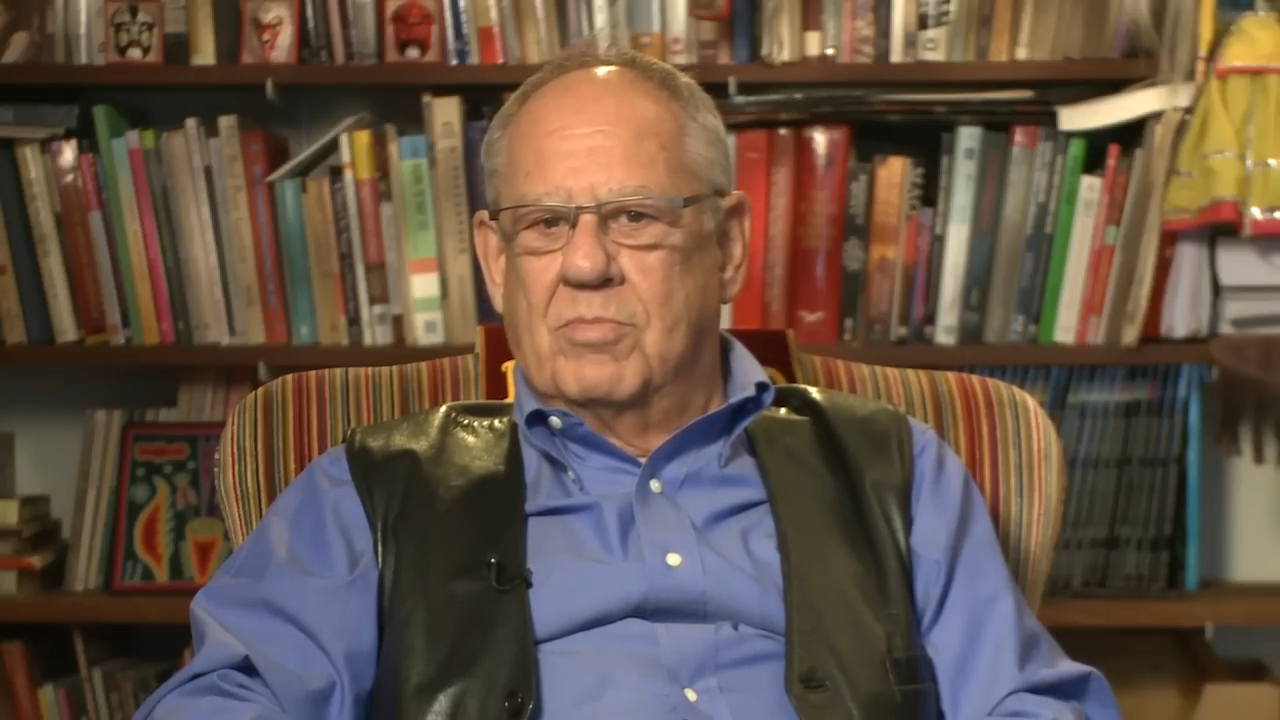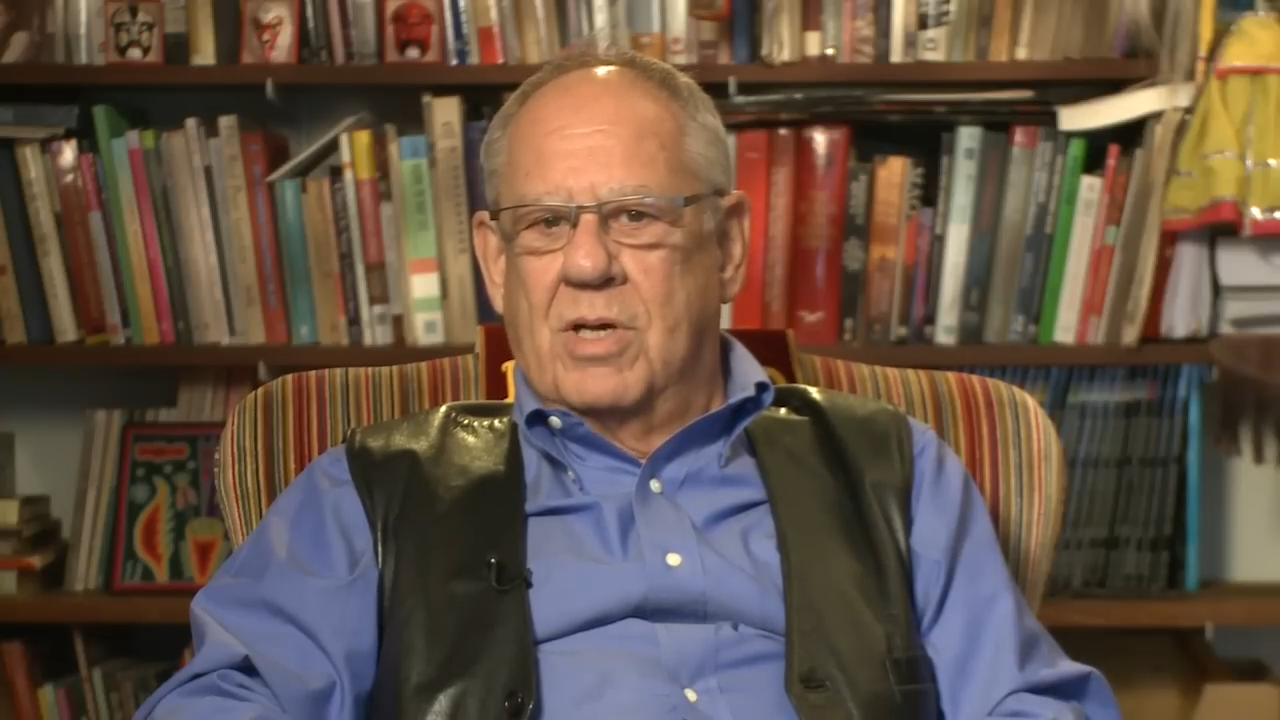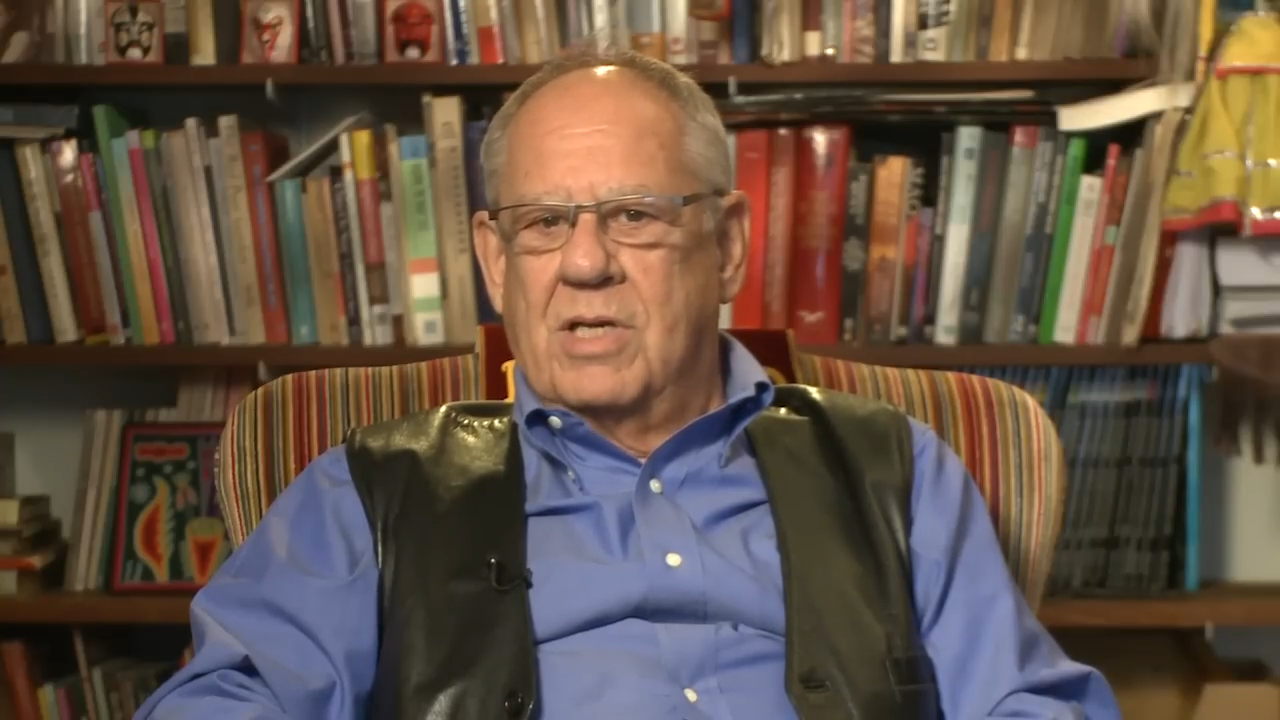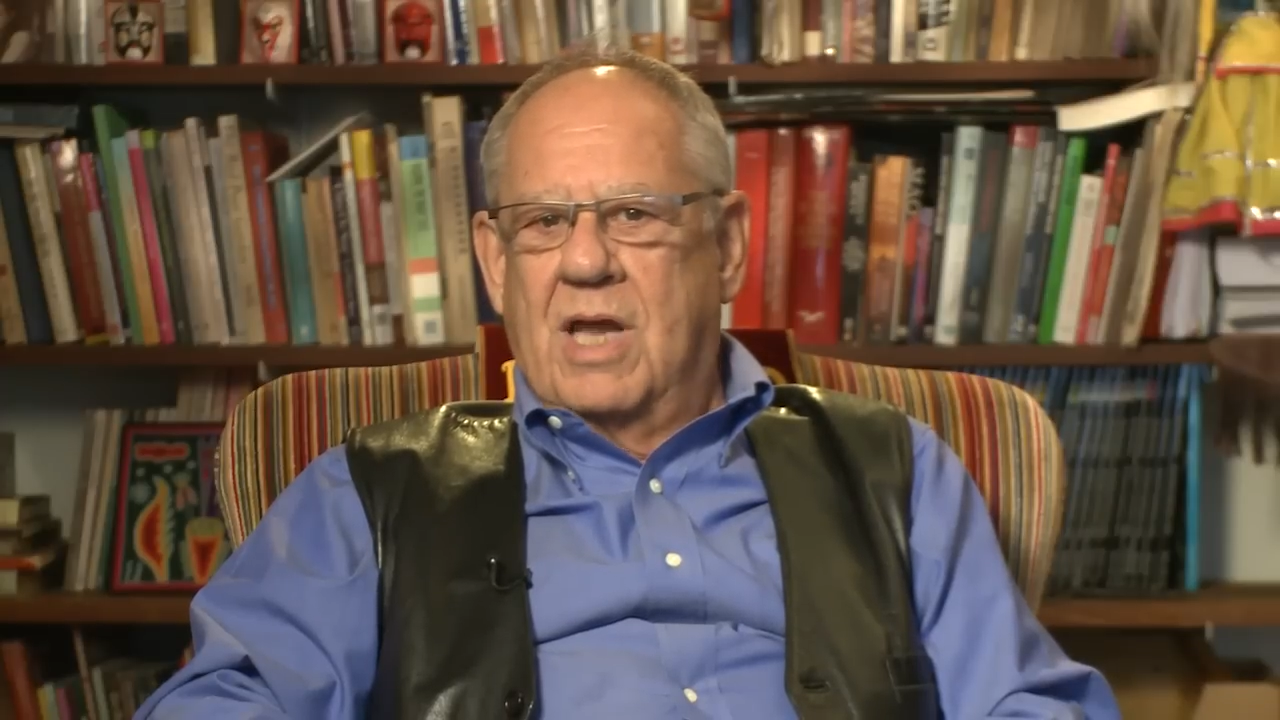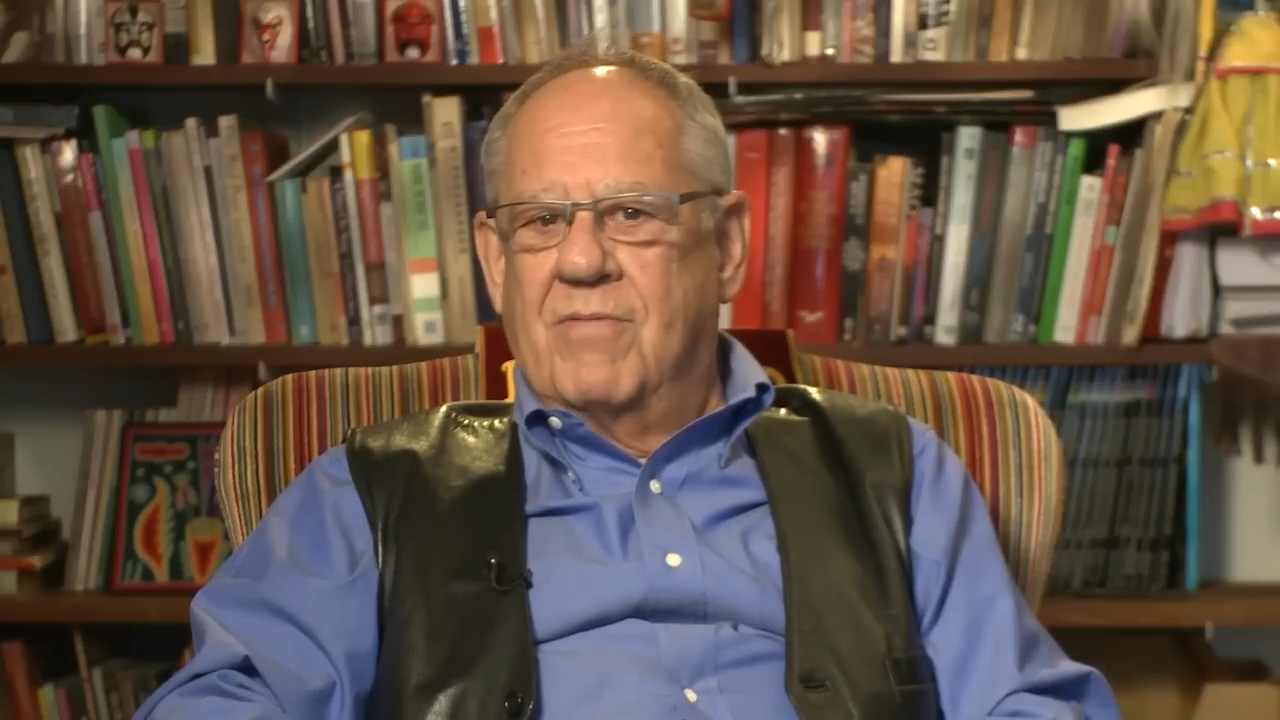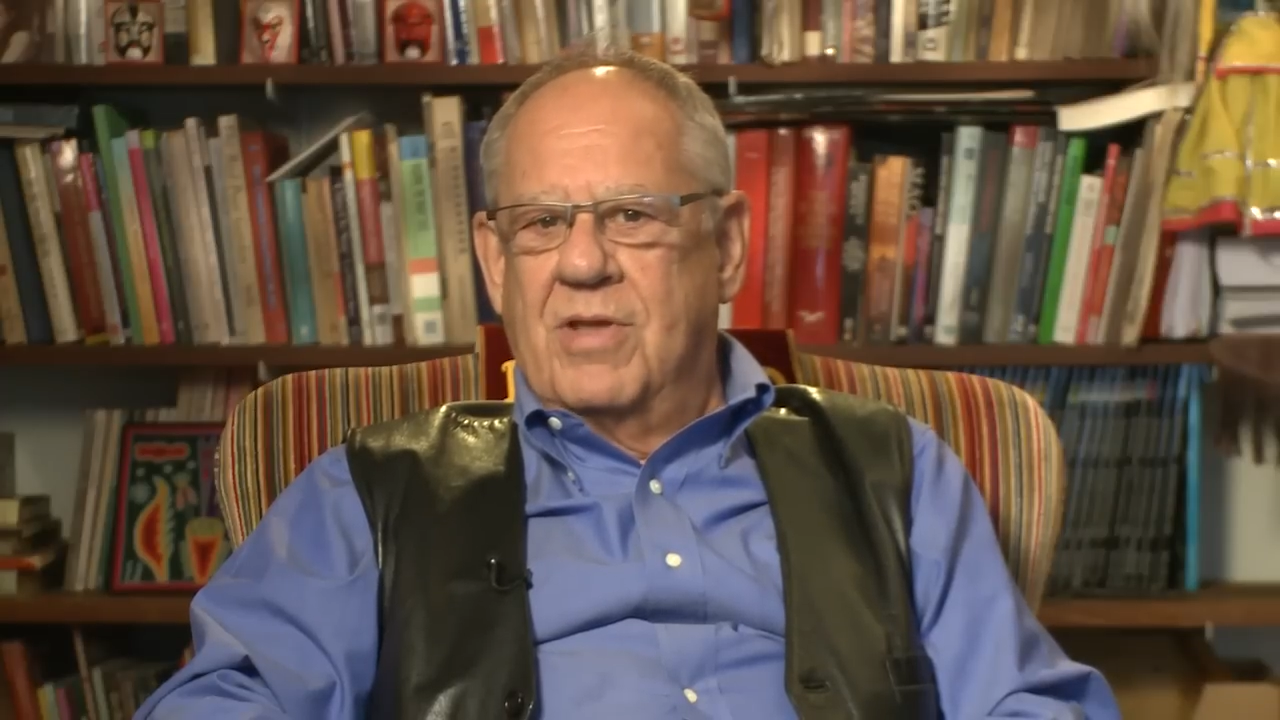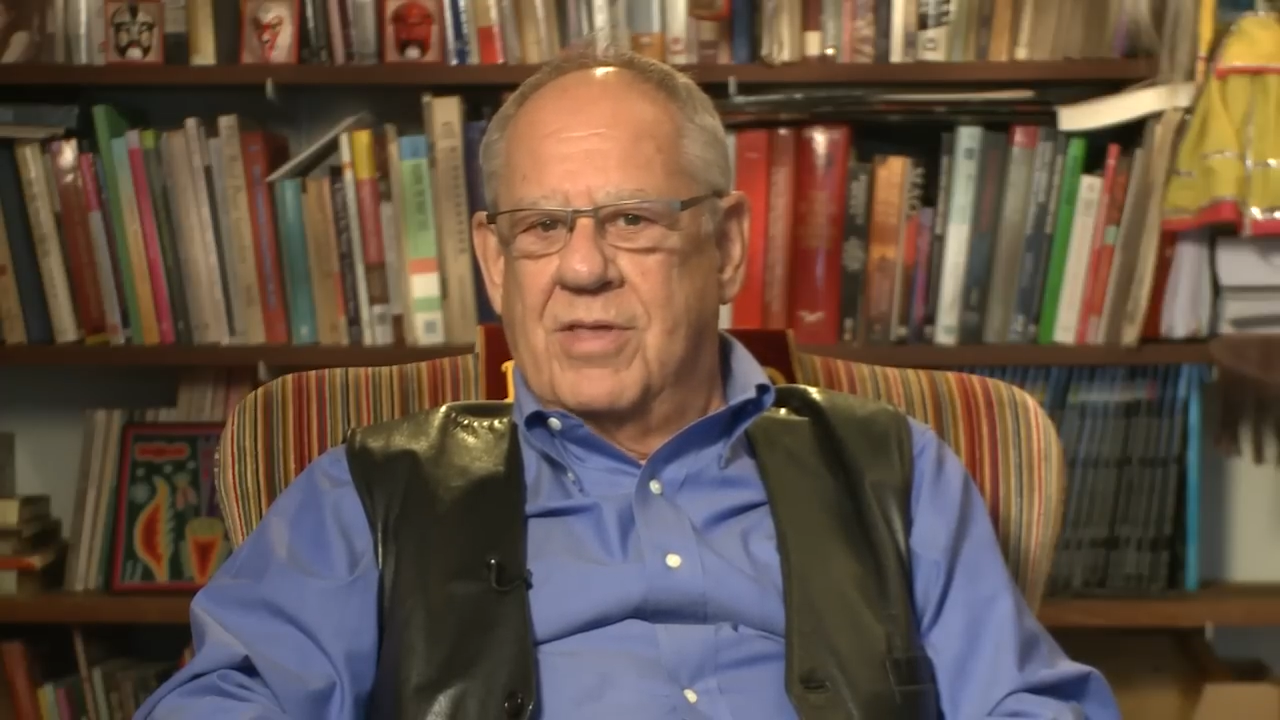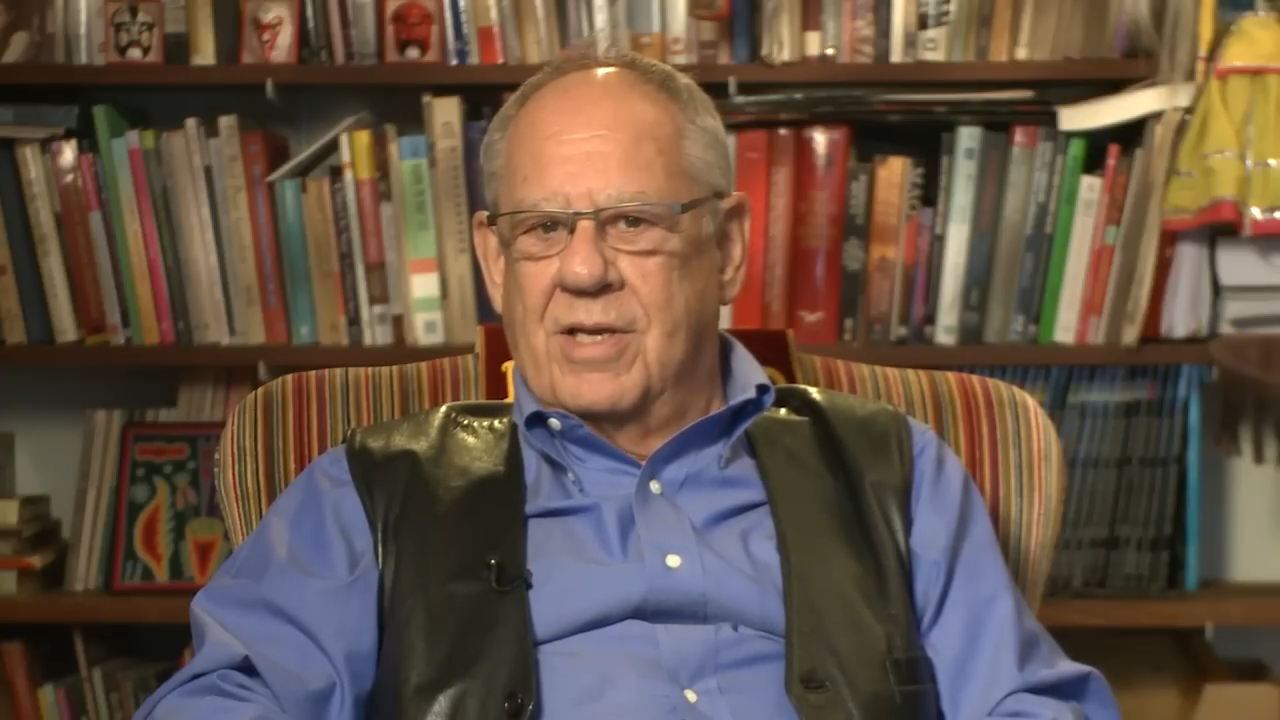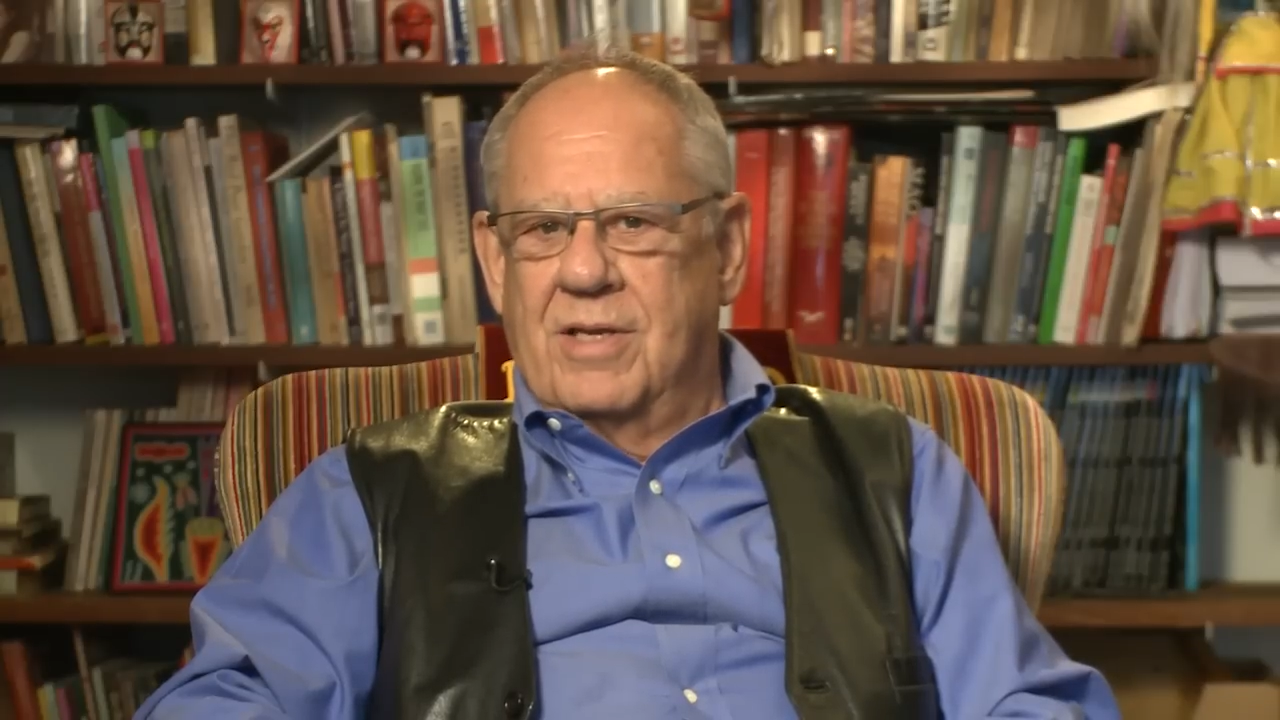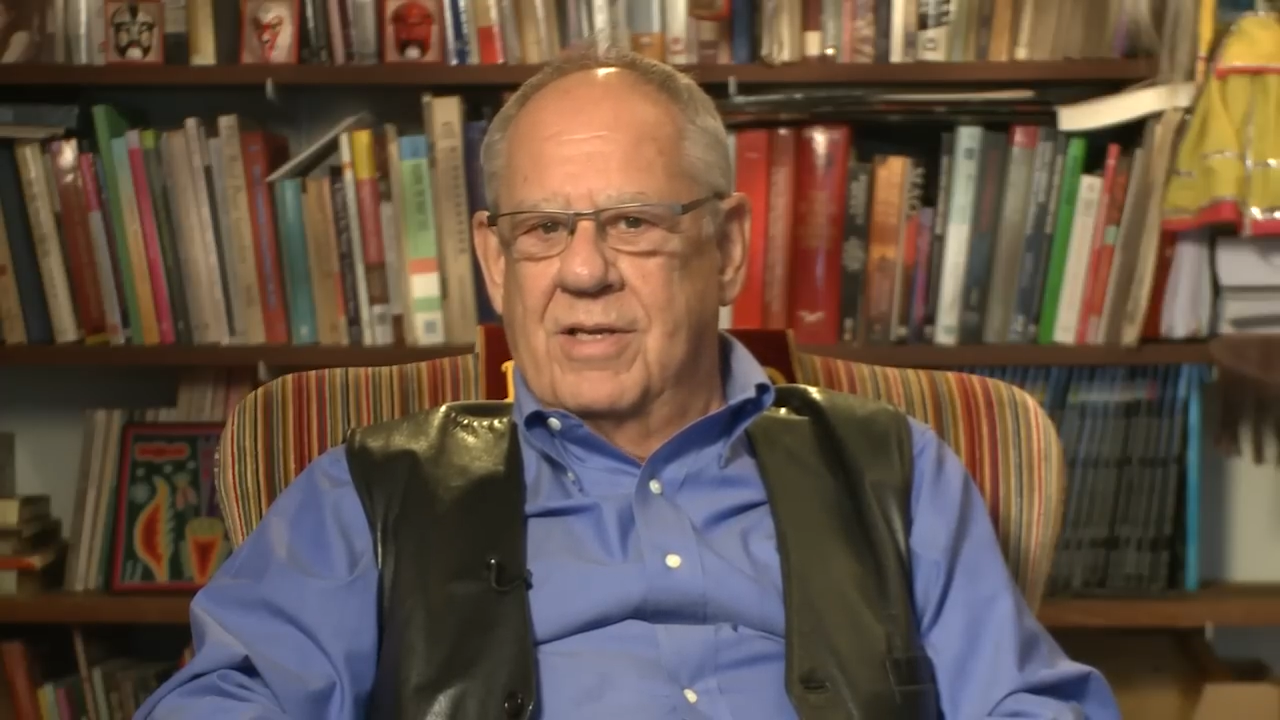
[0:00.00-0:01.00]
but
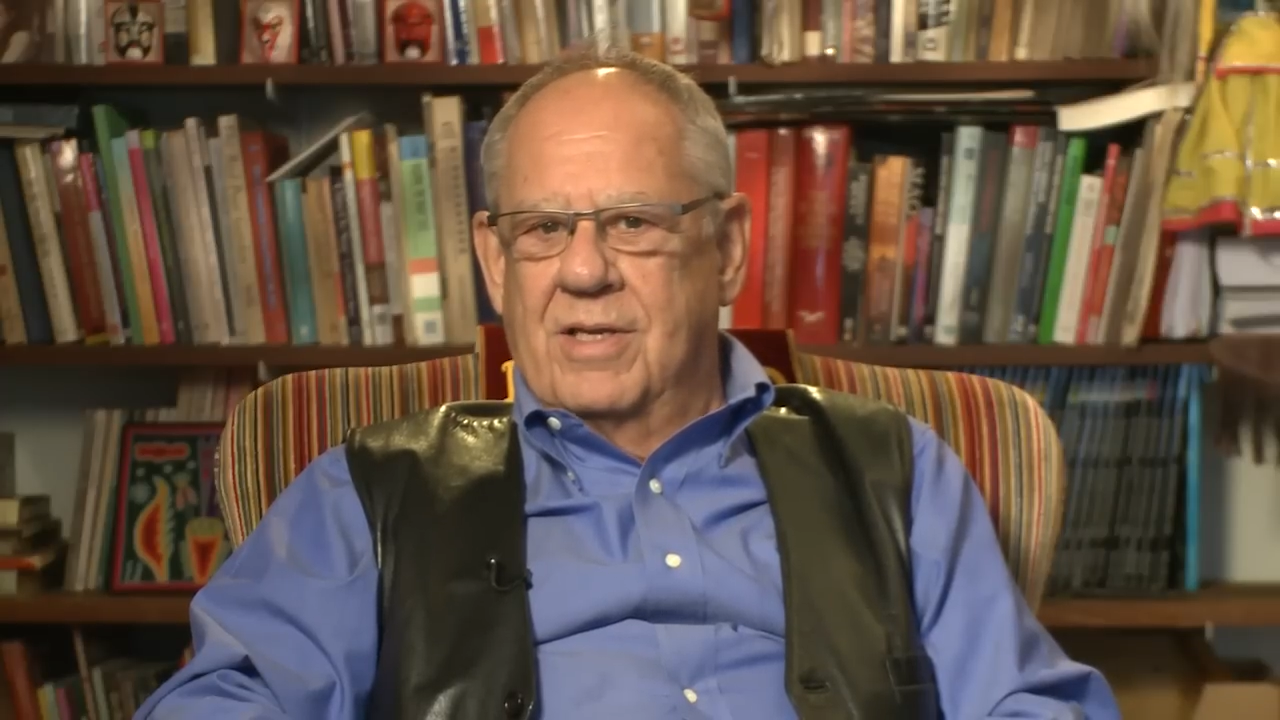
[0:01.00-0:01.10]
everything.